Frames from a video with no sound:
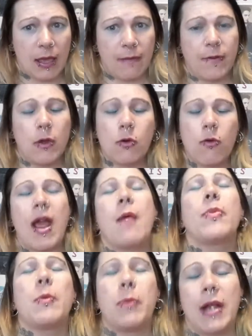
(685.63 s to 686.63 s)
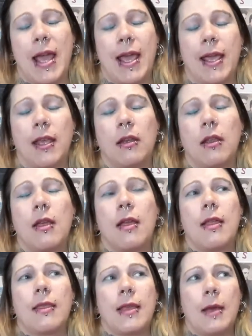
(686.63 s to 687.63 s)
If you grab the plate,
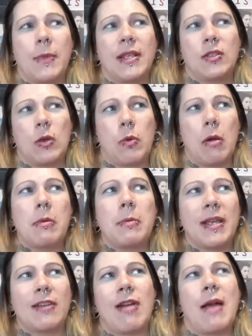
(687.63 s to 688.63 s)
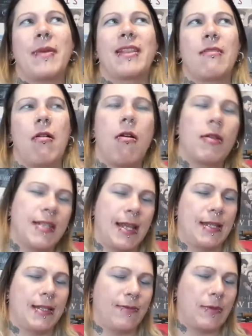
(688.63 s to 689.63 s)
that means you're probably grabbing the hot
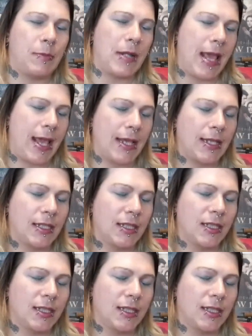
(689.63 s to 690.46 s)
end of the plate,